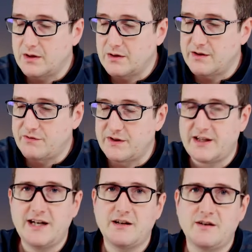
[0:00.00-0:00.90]
different
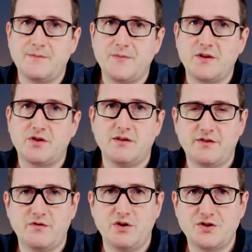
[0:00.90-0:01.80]
data service
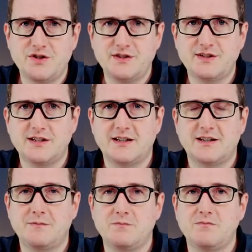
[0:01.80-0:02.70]
versions.
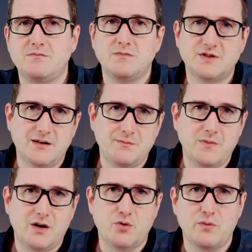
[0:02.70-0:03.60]
Some
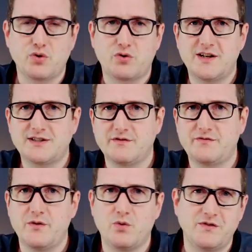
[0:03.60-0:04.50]
are more progressive,
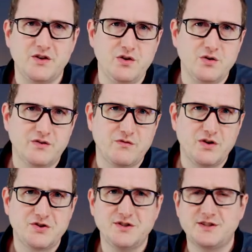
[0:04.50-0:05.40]
they want the newest
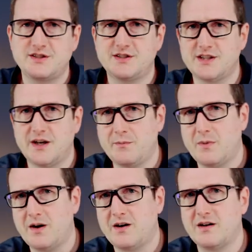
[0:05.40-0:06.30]
versions. Some
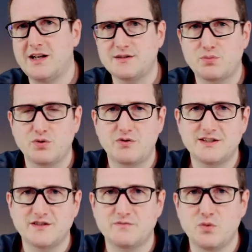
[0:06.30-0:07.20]
are less
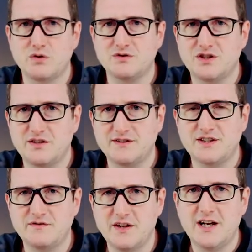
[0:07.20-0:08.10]
progressive, more
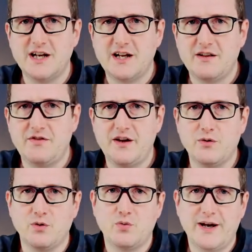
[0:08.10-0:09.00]
conservative. They
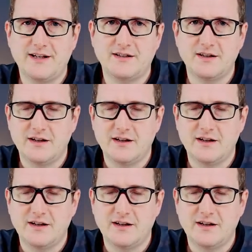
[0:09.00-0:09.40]
will wait